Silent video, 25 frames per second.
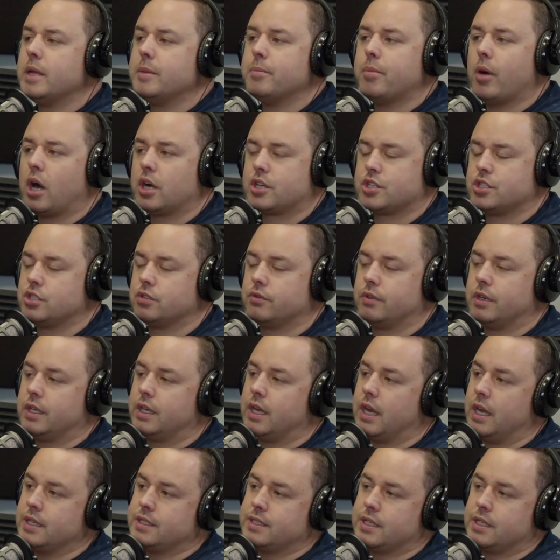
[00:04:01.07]
boxes are in a
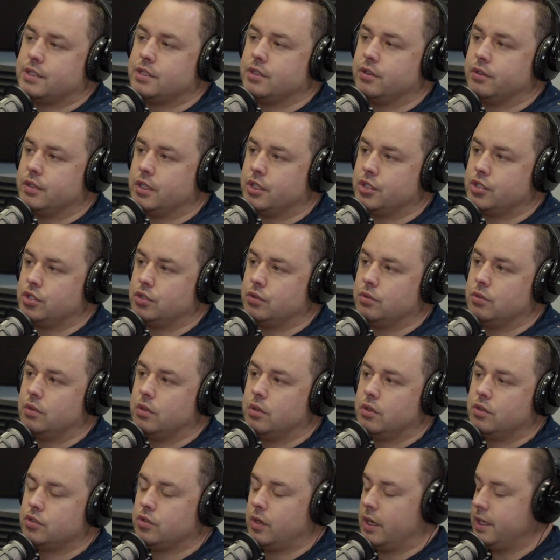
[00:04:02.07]
case. That's the only issue.
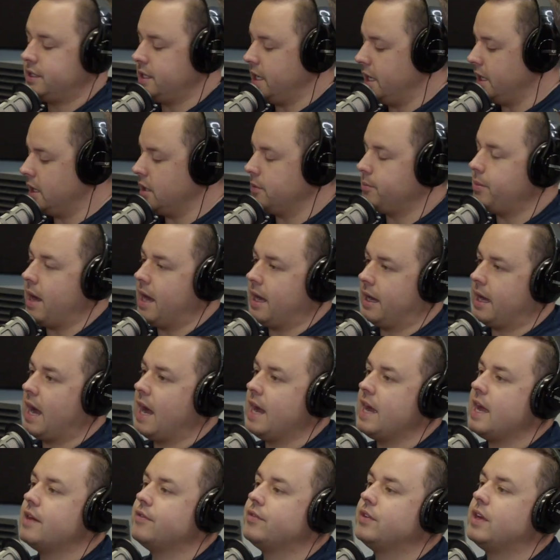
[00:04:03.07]
So I take it back.
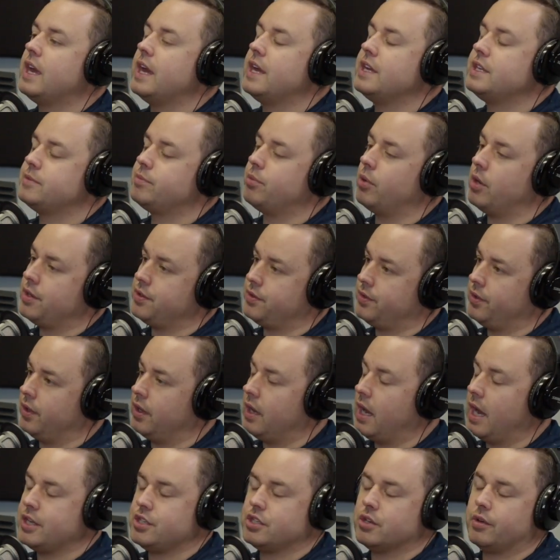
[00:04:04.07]
I have case
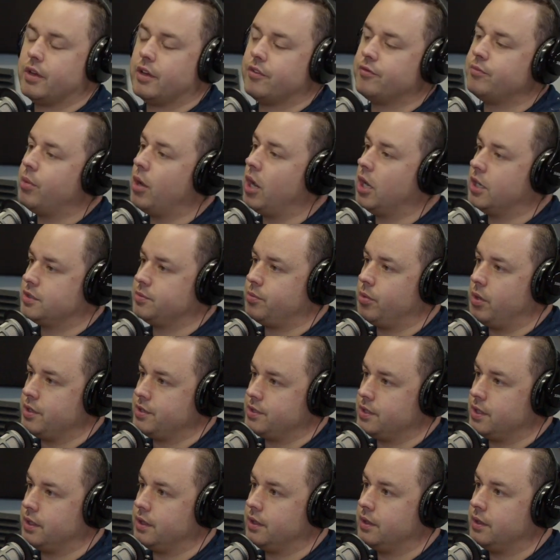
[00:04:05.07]
pricing. I don't have box pricing.